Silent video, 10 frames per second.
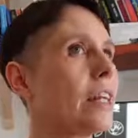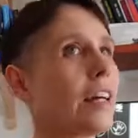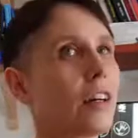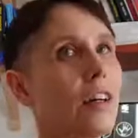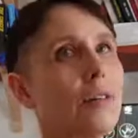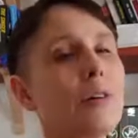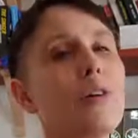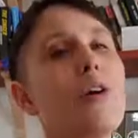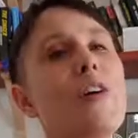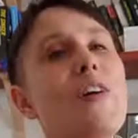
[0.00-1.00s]
Lego
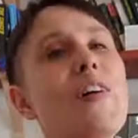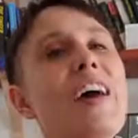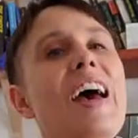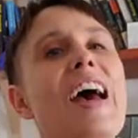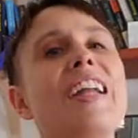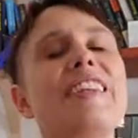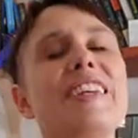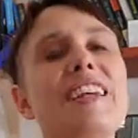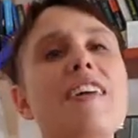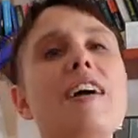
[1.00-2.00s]
or
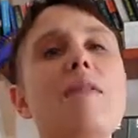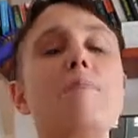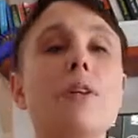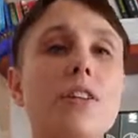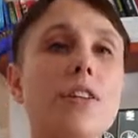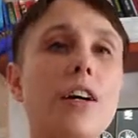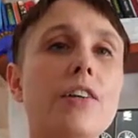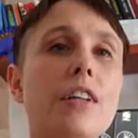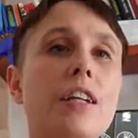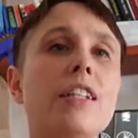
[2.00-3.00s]
anything like that, but, you
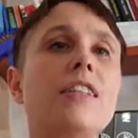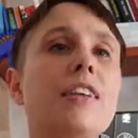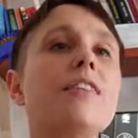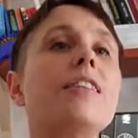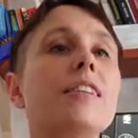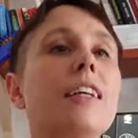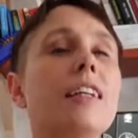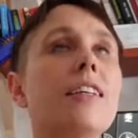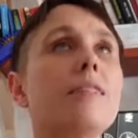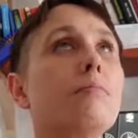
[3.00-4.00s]
know,
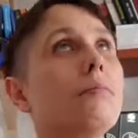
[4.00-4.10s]
seriously,